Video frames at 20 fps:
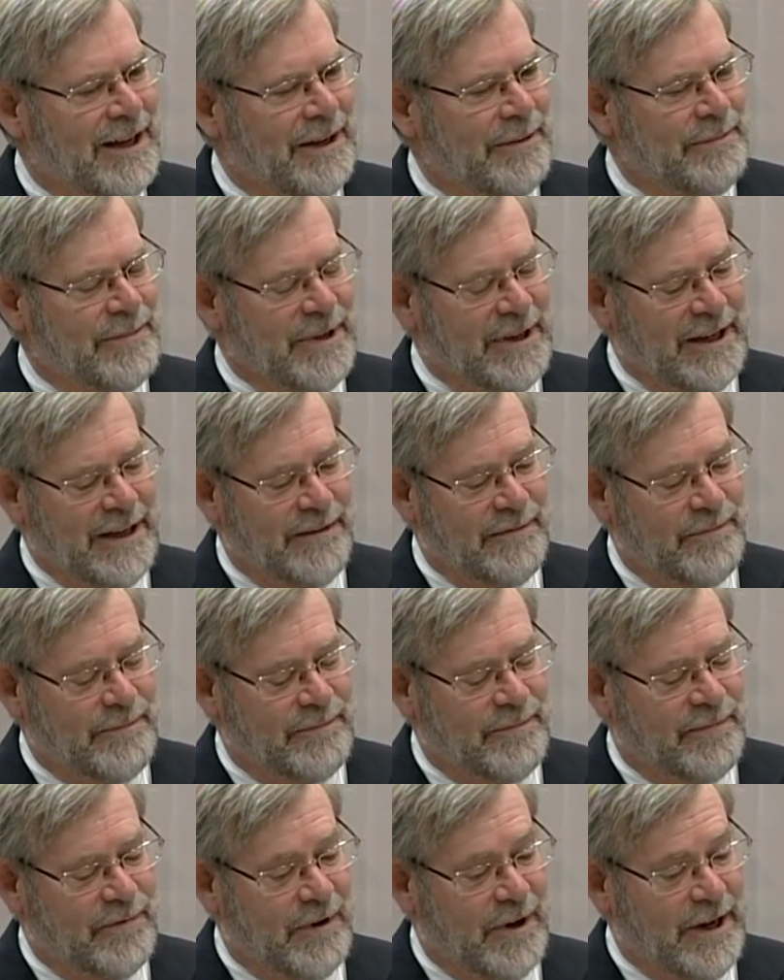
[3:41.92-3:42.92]
They have
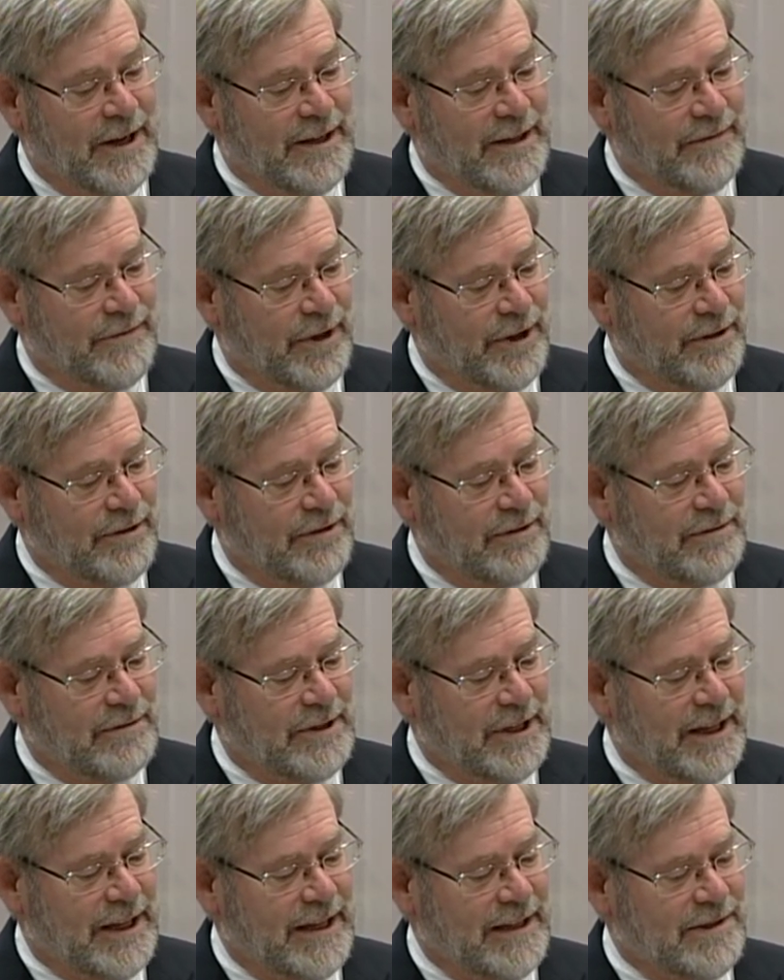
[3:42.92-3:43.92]
a variety of other
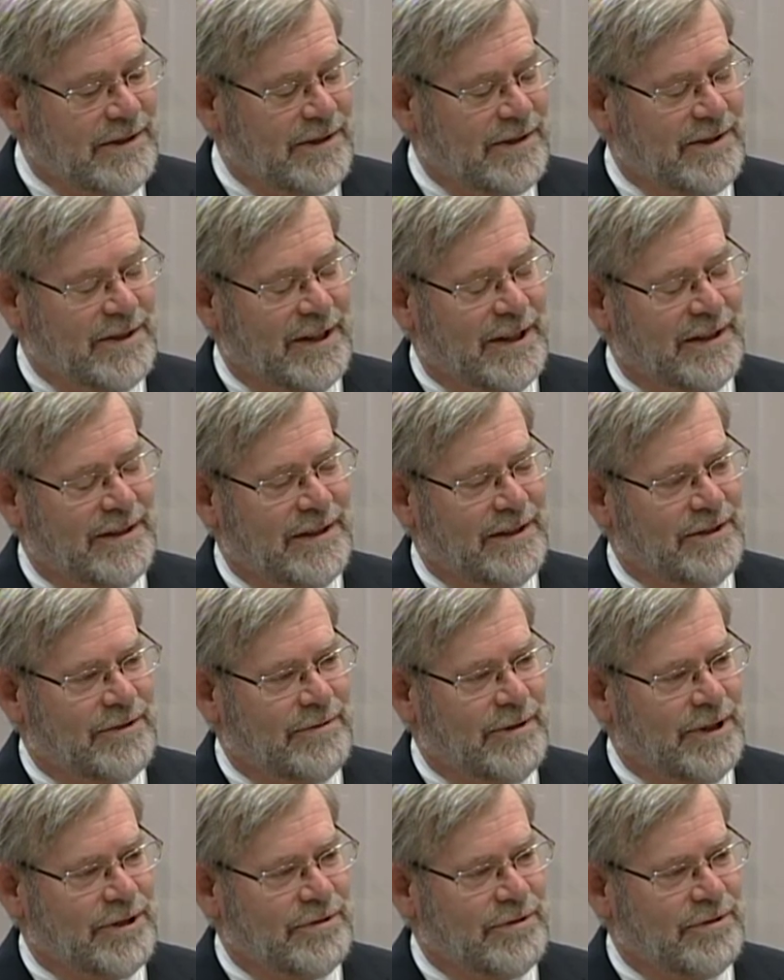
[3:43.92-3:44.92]
tasks assigned to the
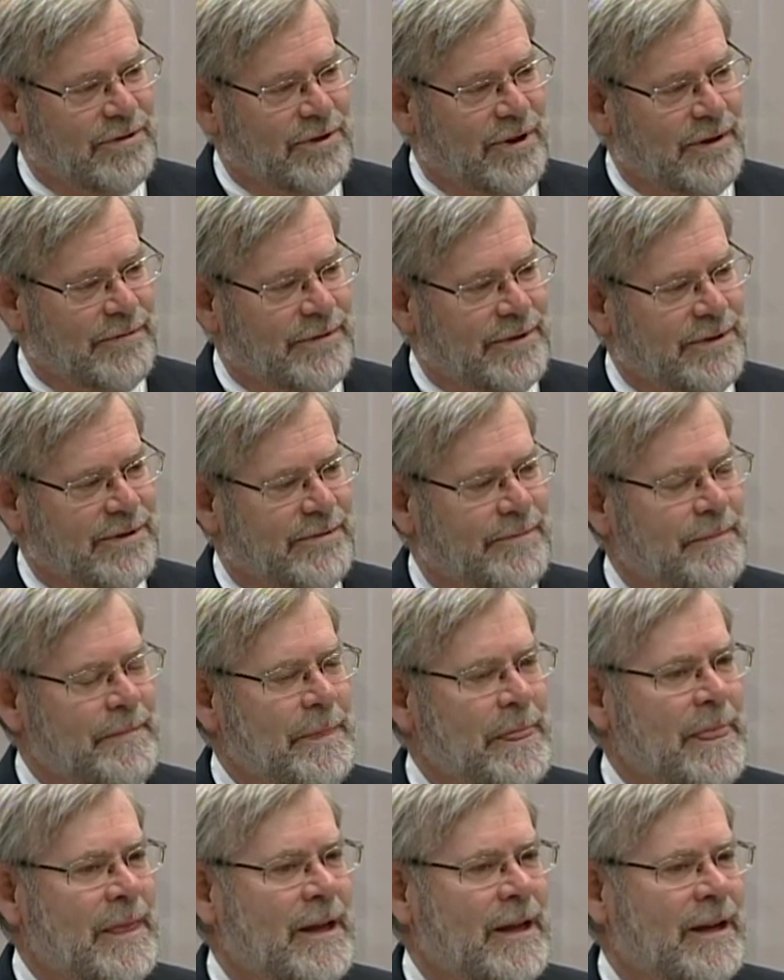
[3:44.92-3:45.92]
treasurer's office.
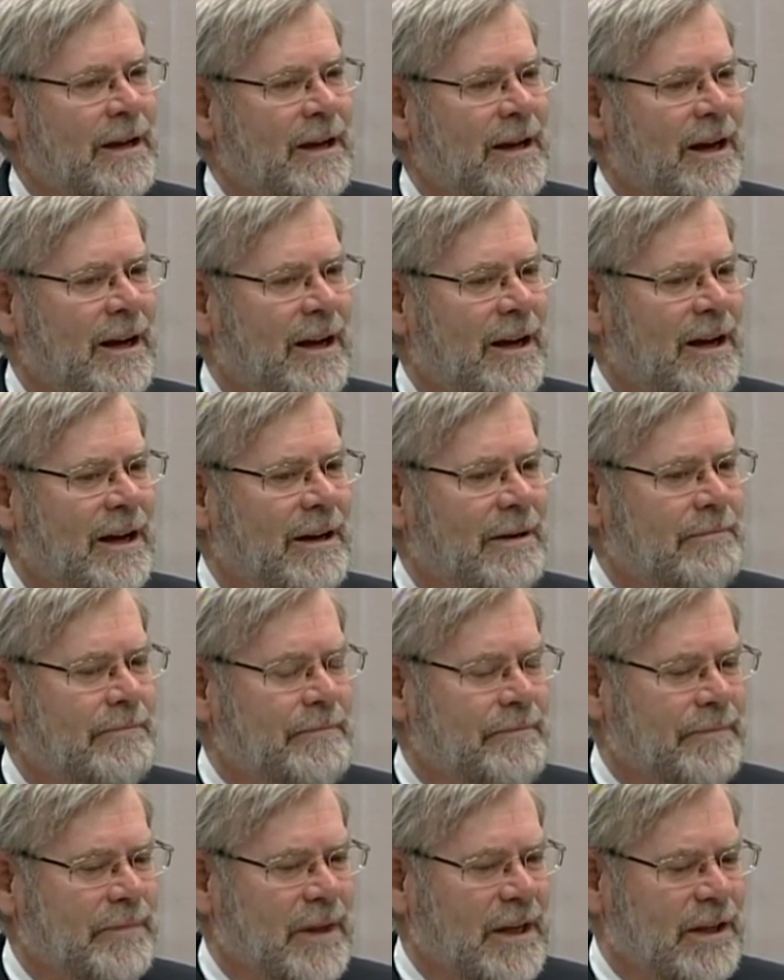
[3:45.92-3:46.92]

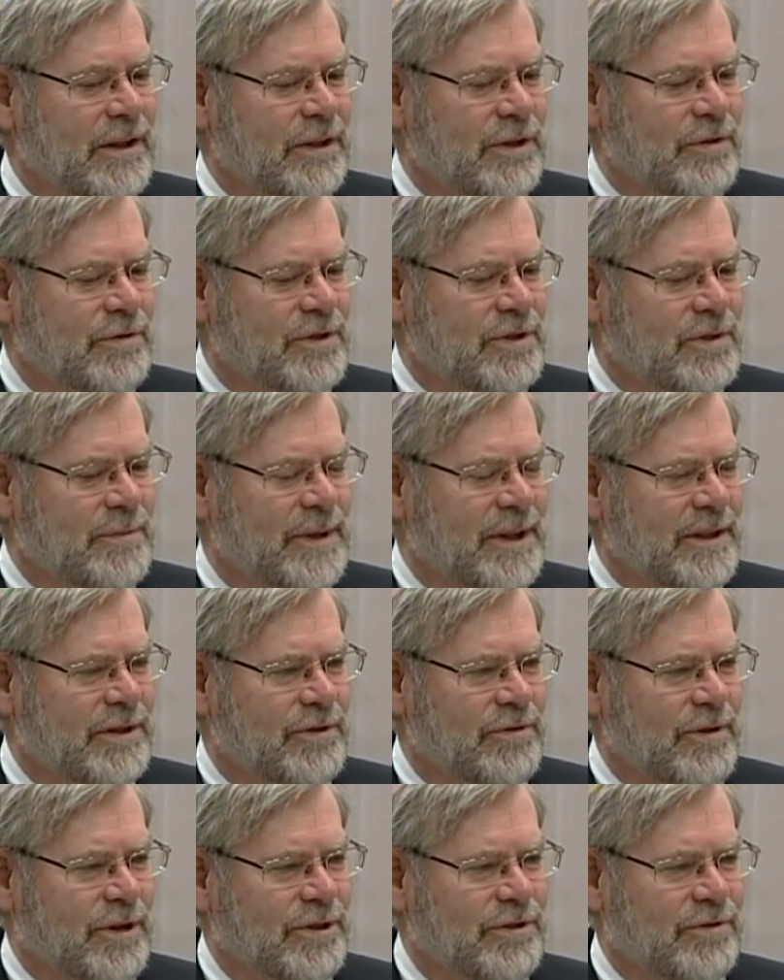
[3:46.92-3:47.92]
It used to be the
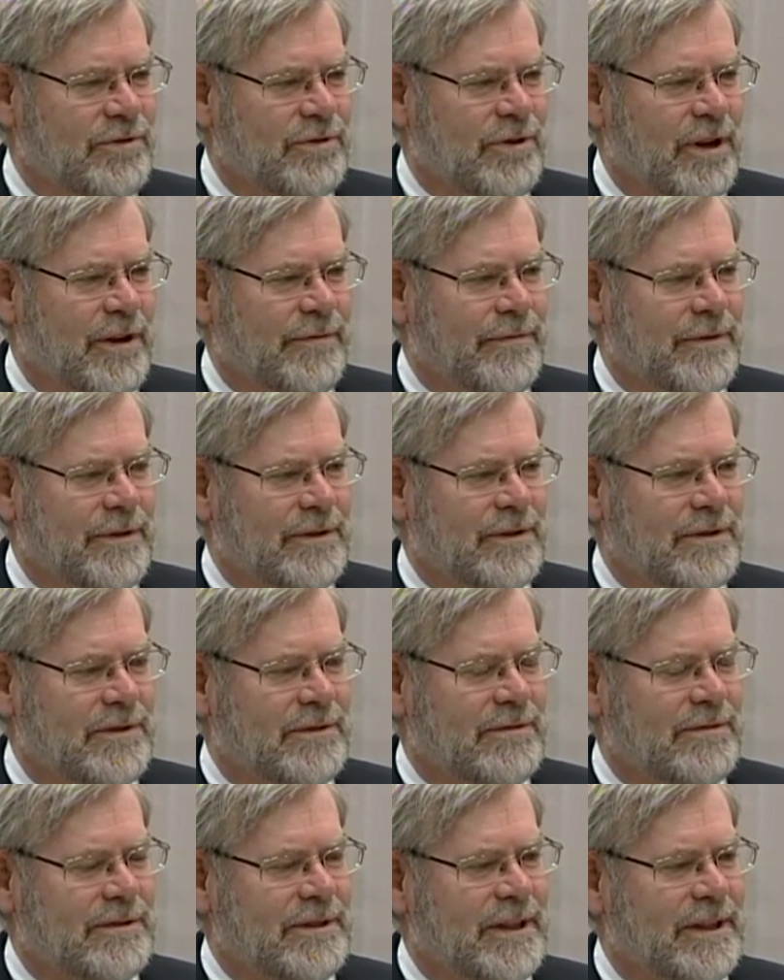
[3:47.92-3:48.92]
treasurer's office
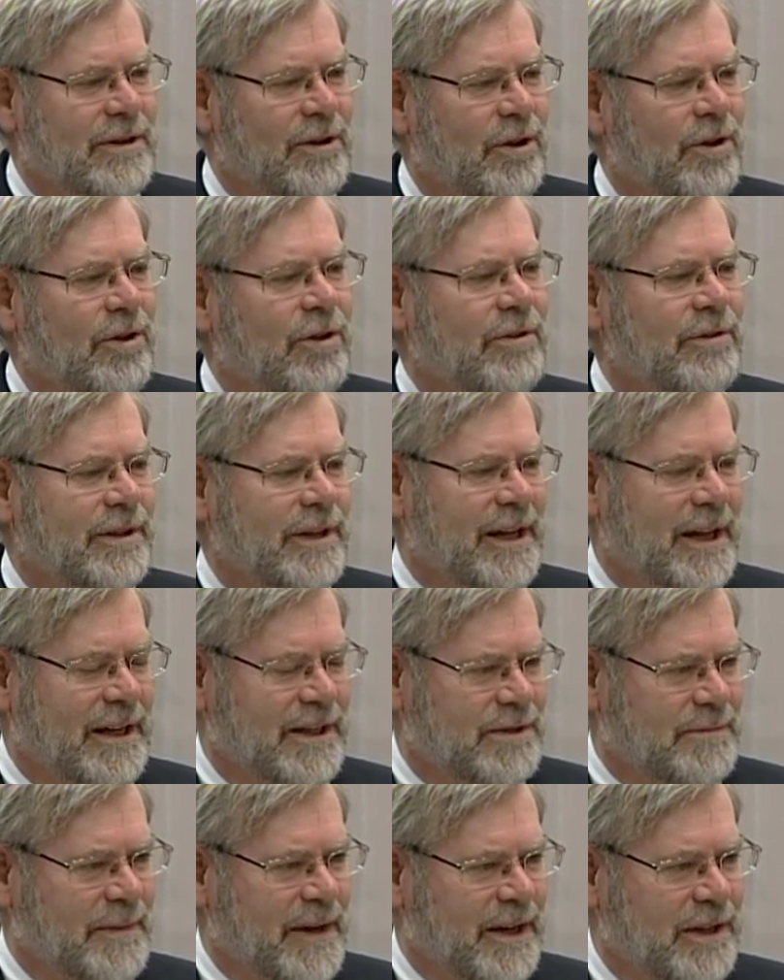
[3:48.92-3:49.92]
did all the
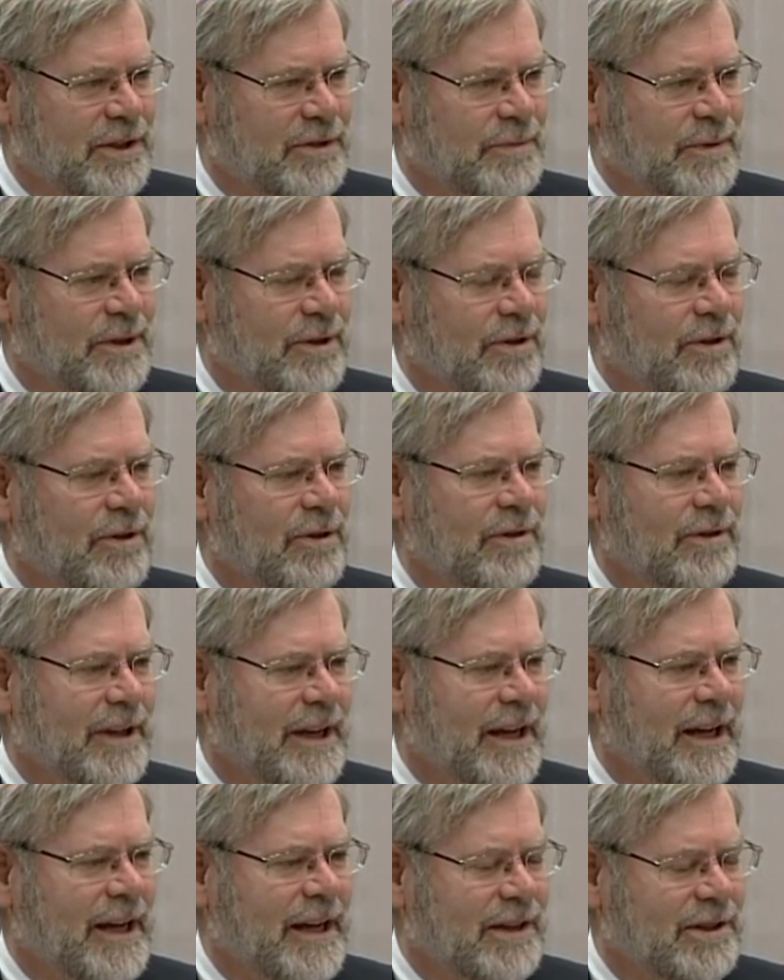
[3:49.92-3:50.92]
cash management. All the
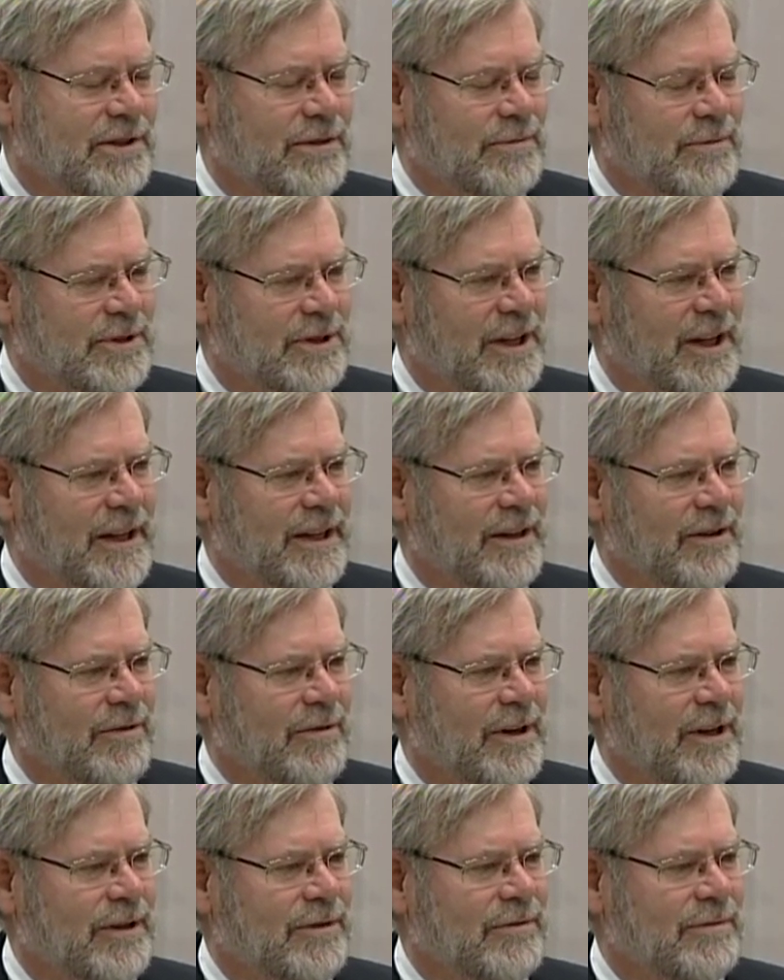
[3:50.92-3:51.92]
cash that was laying
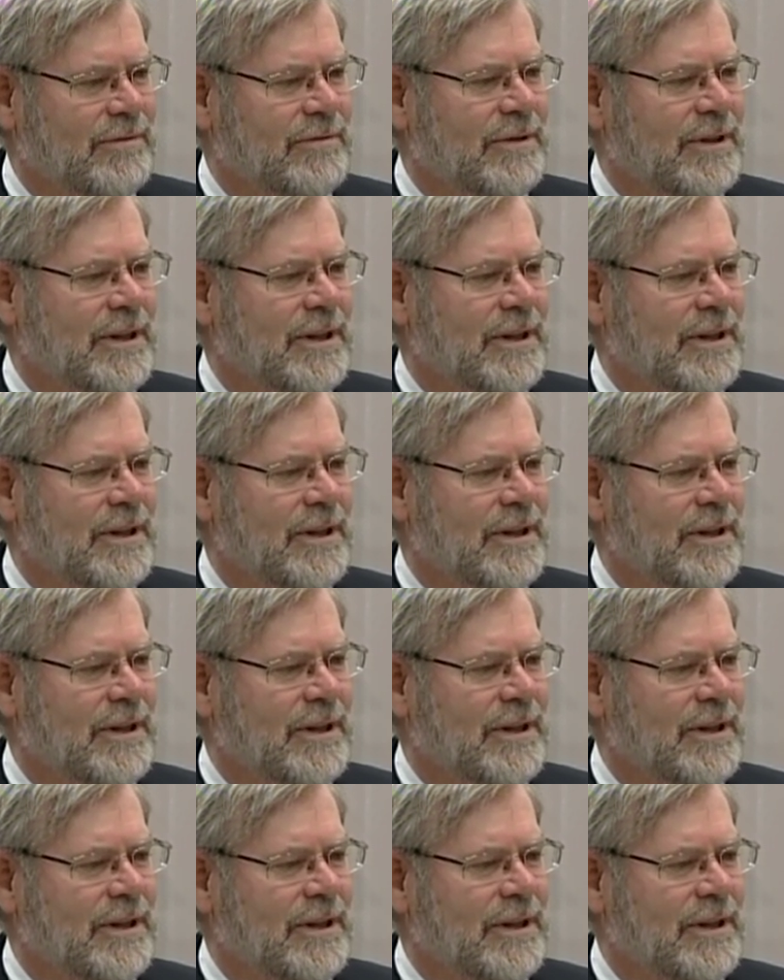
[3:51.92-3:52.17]
around